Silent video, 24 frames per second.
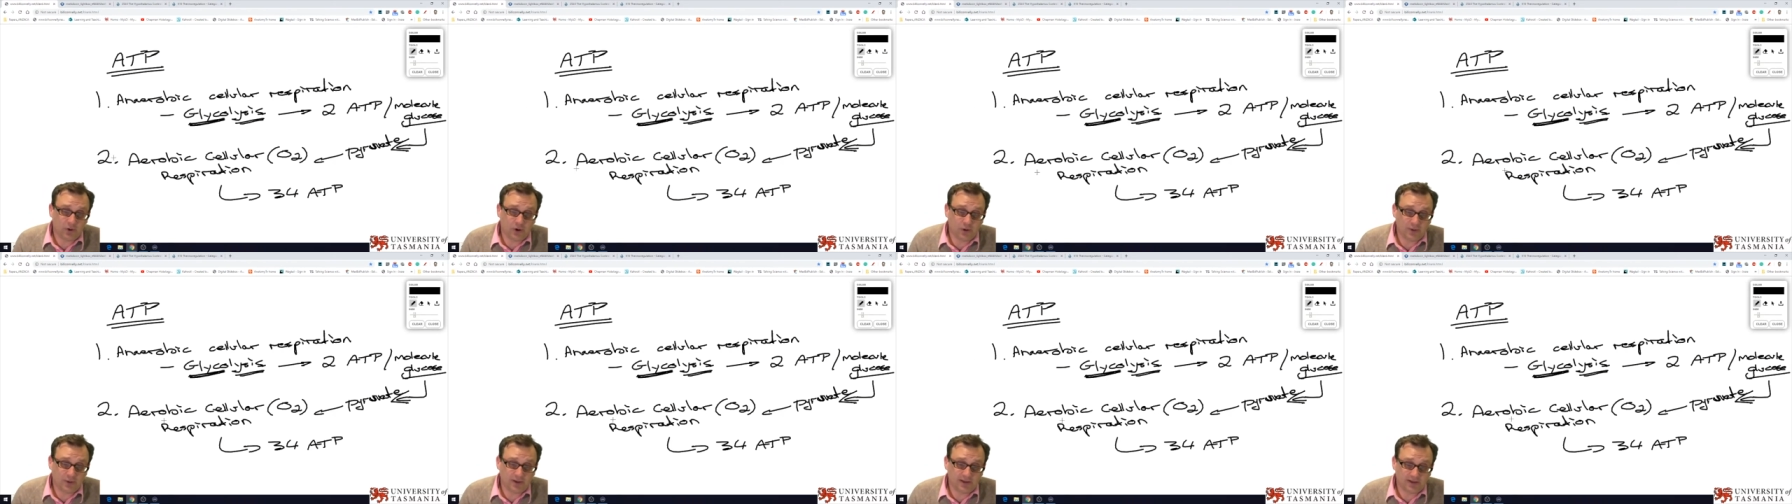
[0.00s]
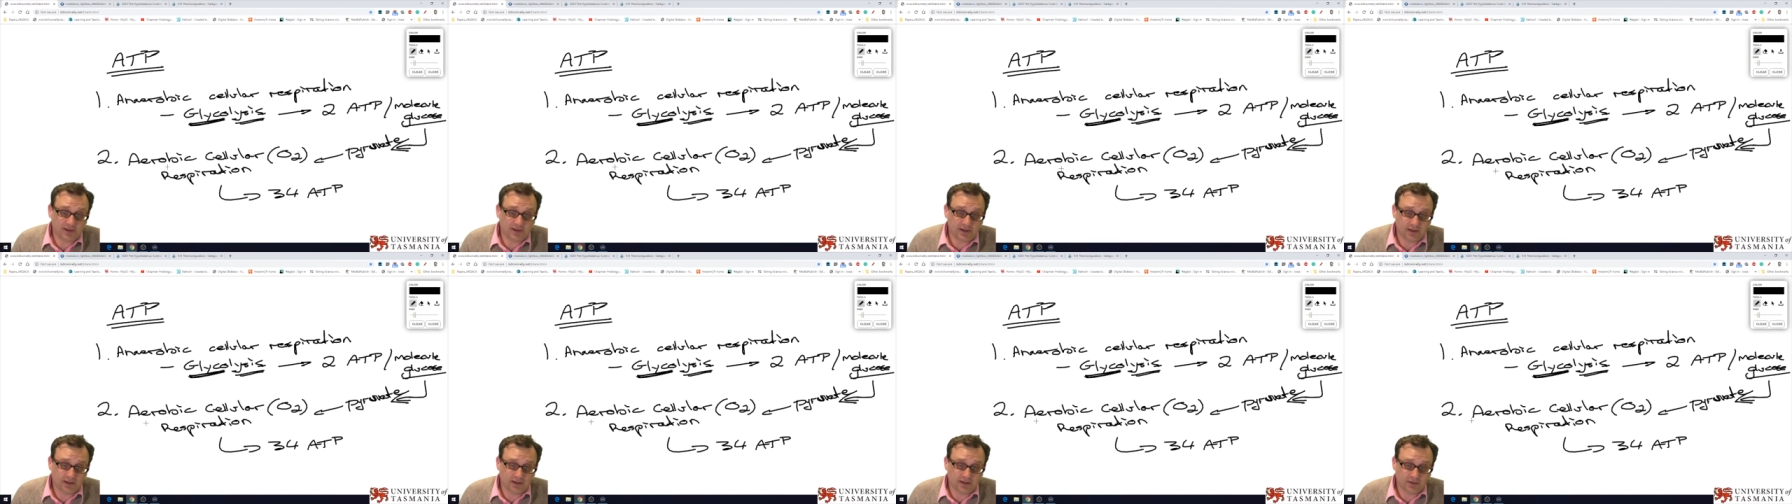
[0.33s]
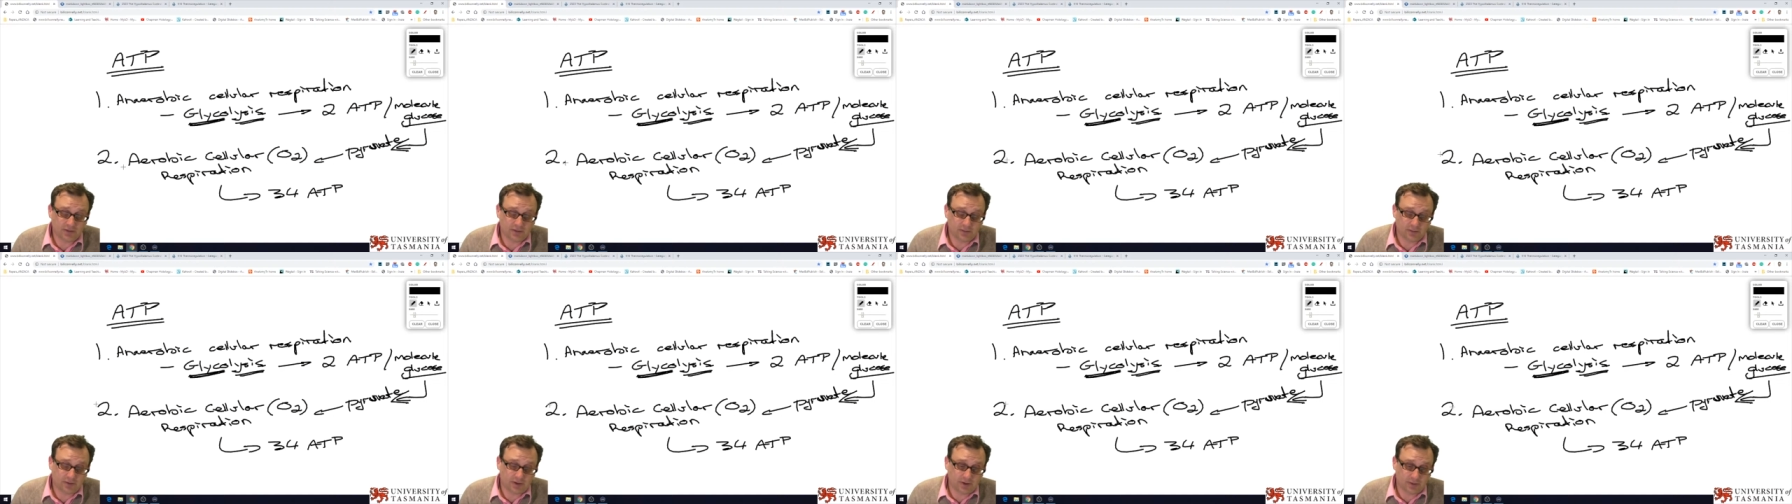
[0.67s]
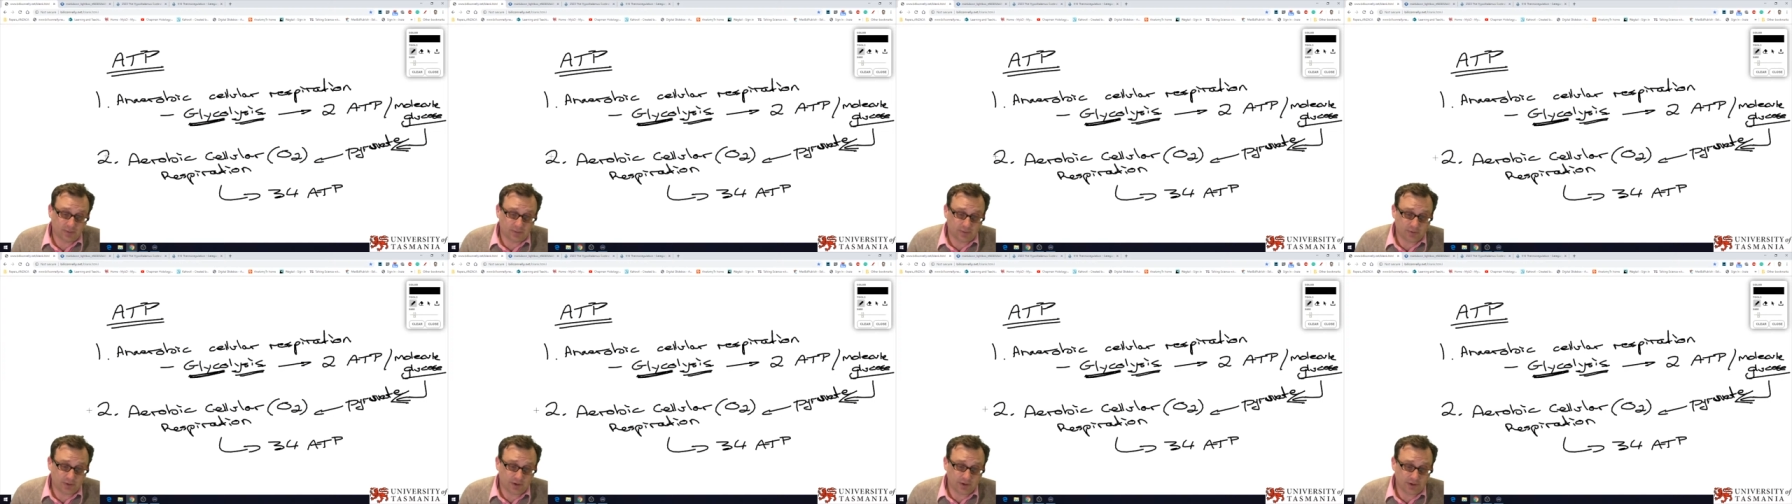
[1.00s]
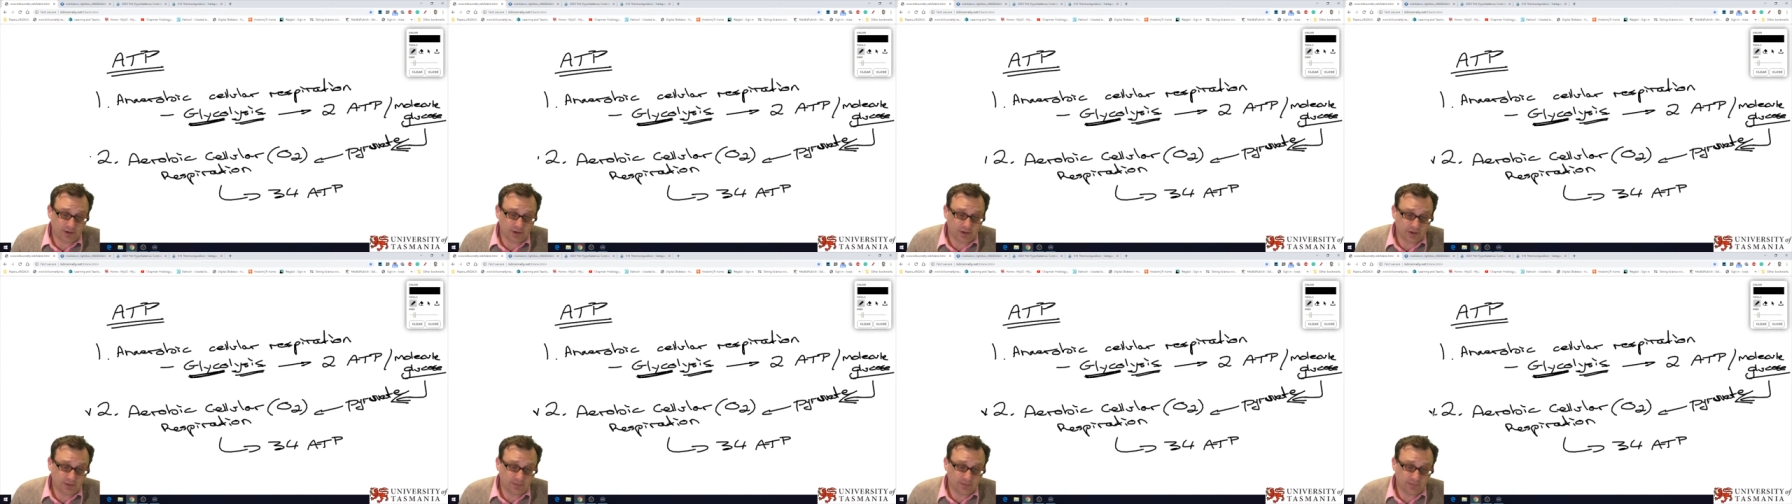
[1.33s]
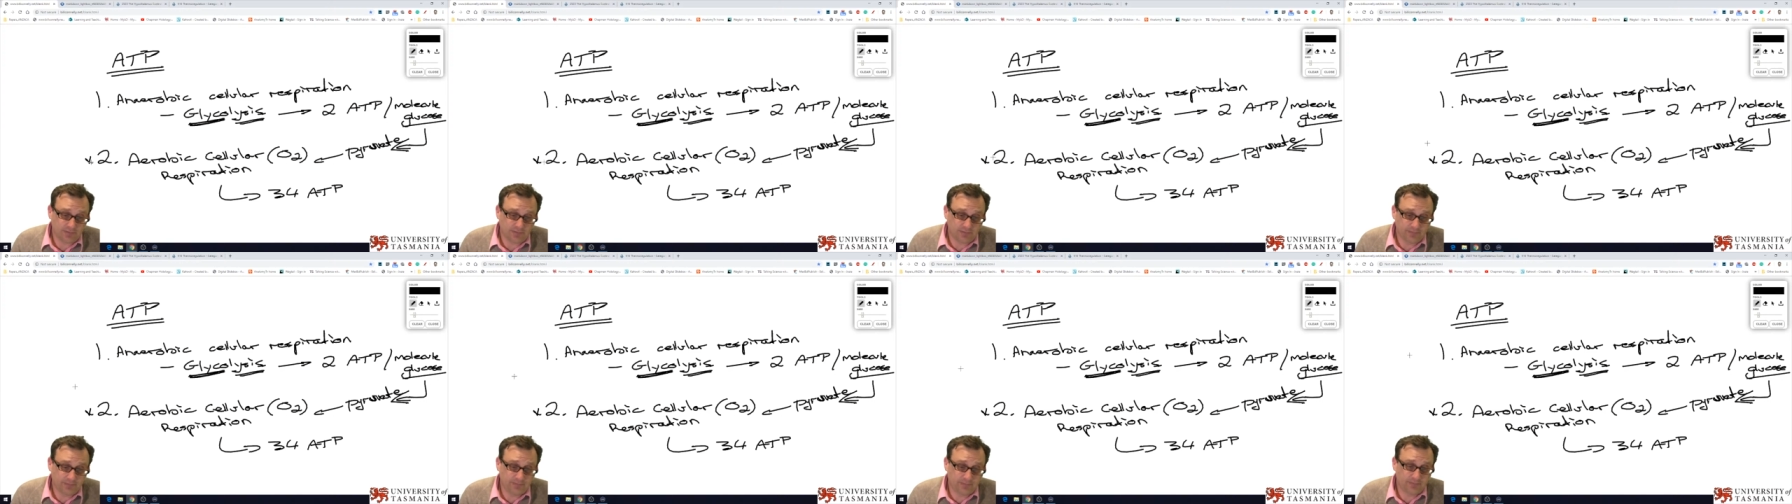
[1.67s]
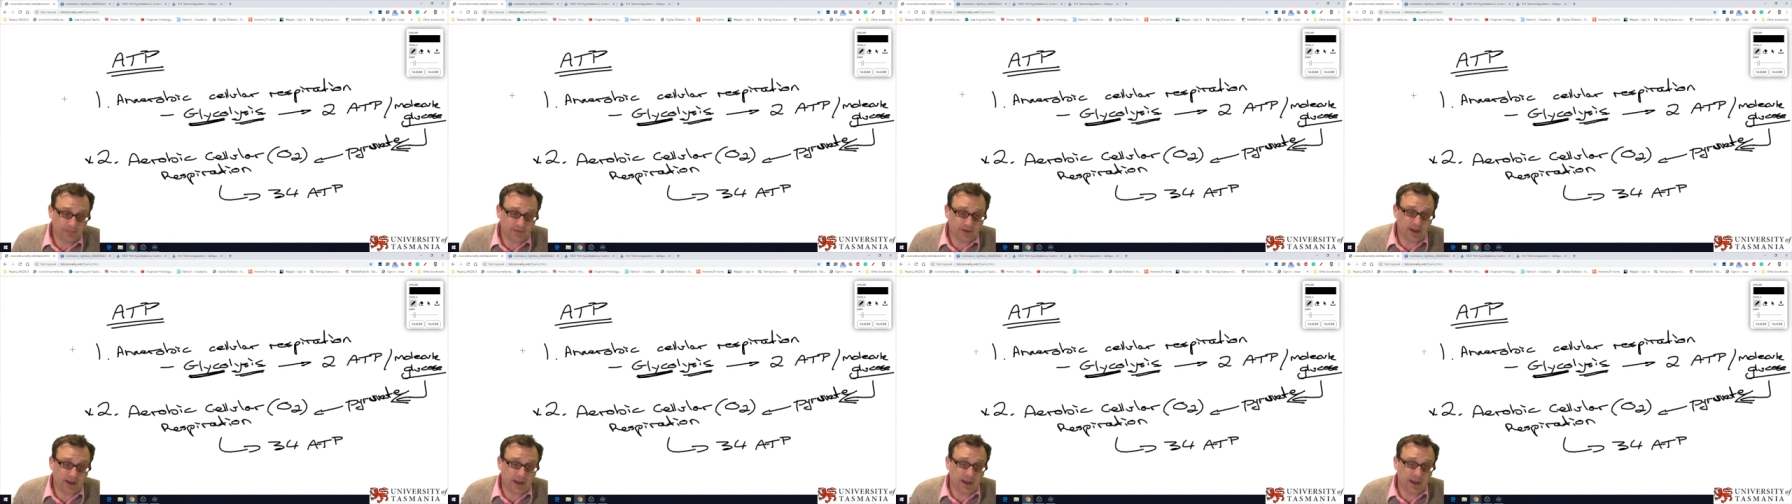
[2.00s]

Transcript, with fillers: aerobic cellular respiration